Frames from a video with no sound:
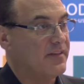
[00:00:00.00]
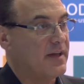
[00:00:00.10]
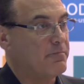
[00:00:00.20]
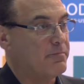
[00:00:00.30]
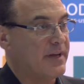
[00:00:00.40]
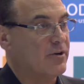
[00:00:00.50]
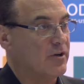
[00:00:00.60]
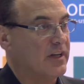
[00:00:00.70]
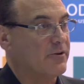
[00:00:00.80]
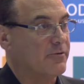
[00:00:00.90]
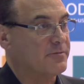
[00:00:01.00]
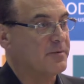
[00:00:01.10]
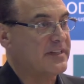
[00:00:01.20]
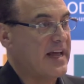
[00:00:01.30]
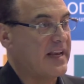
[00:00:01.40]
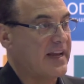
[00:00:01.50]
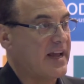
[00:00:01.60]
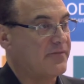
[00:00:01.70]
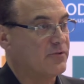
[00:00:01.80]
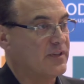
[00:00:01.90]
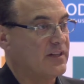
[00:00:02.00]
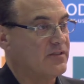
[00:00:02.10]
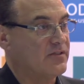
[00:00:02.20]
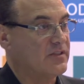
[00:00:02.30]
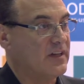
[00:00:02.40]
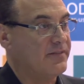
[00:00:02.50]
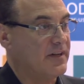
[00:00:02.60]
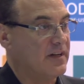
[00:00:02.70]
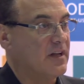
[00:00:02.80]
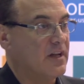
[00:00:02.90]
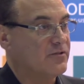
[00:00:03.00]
that bitter licorice metallic aftertaste of stevia,